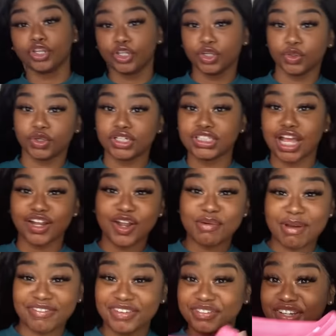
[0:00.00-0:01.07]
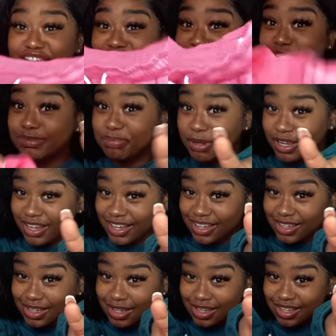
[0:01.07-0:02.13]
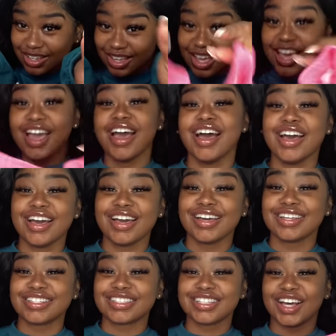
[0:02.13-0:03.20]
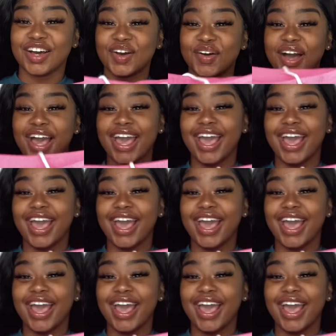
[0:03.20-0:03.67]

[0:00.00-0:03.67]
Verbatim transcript: cute because y'all know my favorite color is pink, so I